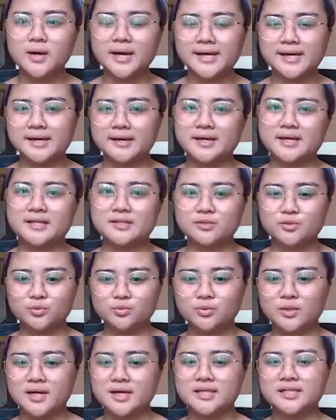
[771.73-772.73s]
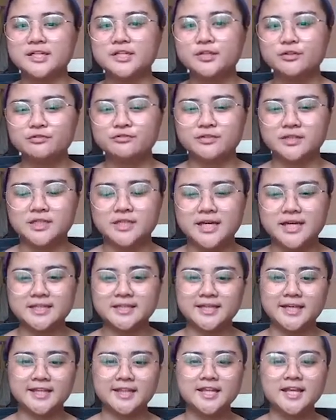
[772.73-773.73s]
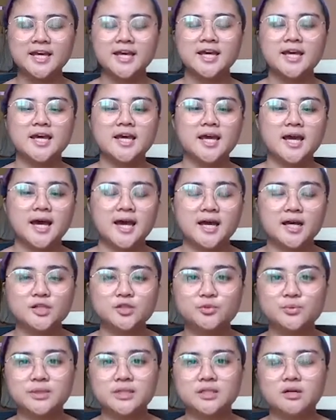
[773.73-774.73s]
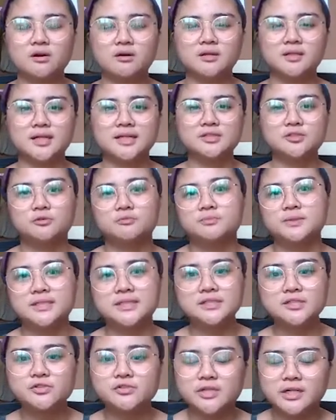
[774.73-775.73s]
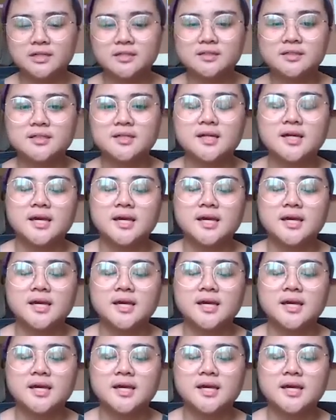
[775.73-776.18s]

I do a calligraphy and then do it on Adobe Illustrator,